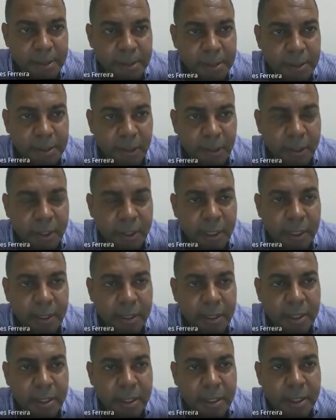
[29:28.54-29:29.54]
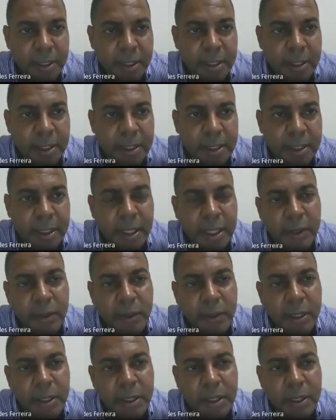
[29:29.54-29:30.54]
okay,
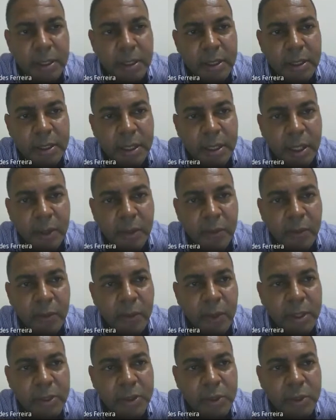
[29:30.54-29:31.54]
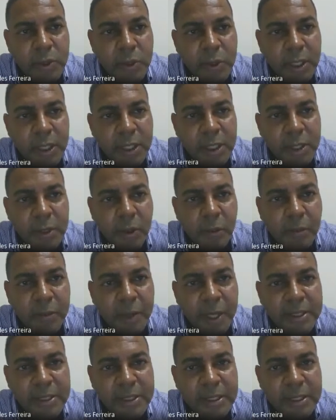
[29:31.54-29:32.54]
now I want to link
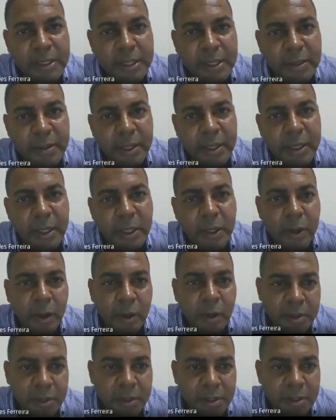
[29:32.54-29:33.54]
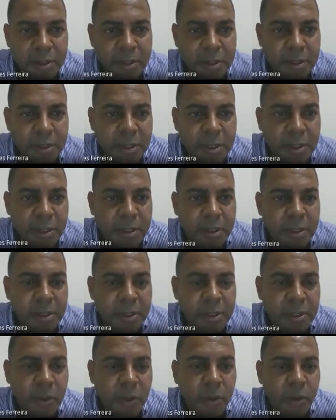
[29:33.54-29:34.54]
complex system and economics.
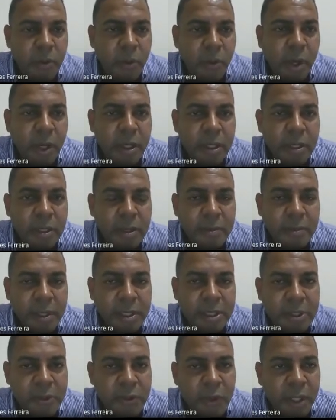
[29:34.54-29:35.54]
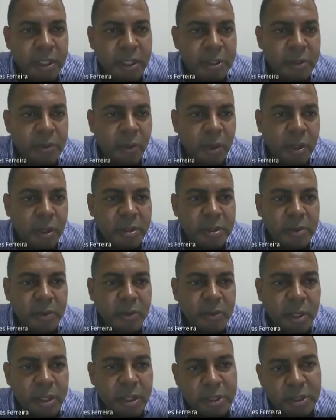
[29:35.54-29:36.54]
So what my strategy
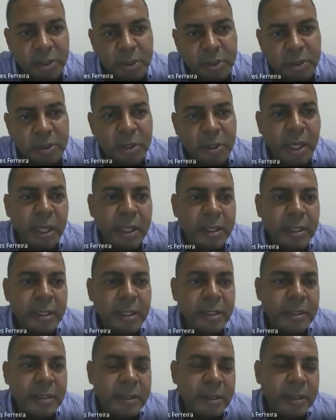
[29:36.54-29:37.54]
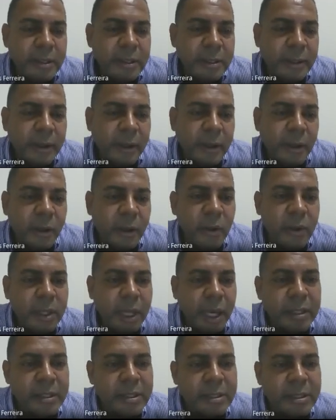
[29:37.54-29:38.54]
was look
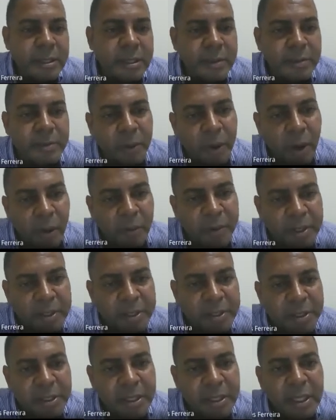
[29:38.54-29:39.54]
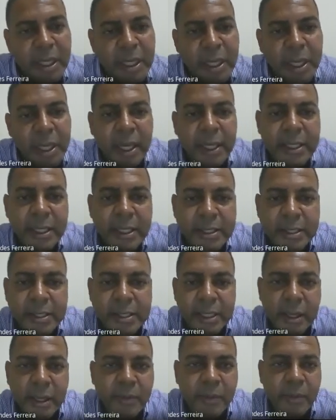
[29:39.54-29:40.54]
at the property and the
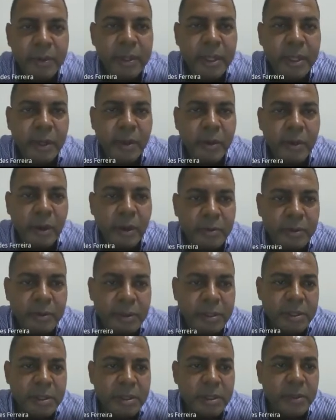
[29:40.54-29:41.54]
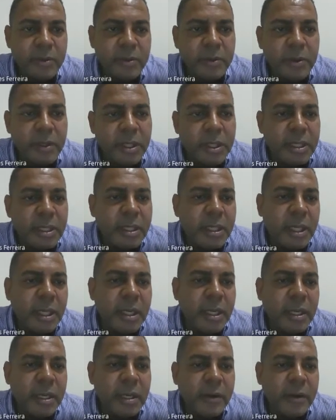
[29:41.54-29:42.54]
example in economics. So
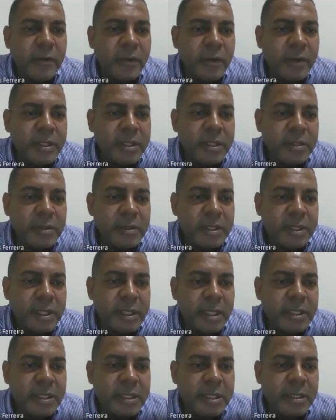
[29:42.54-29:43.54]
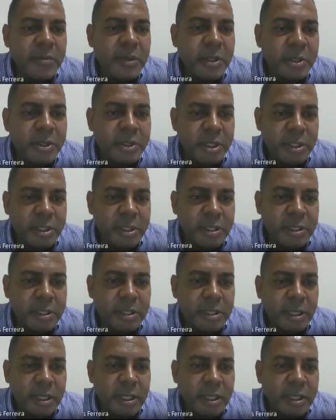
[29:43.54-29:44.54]
for instance, emergence.
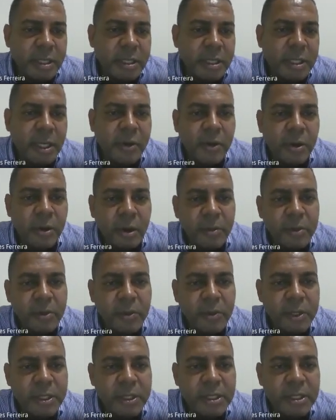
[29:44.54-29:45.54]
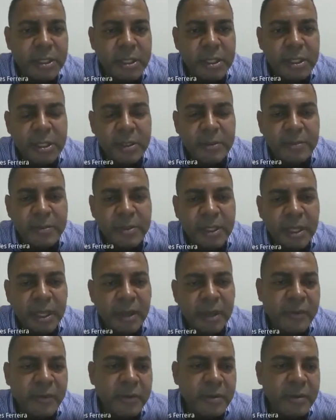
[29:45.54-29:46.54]
In economics, we see
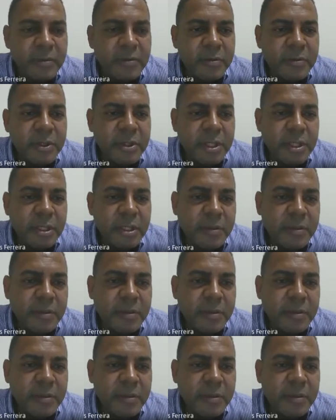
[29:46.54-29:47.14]
several emergent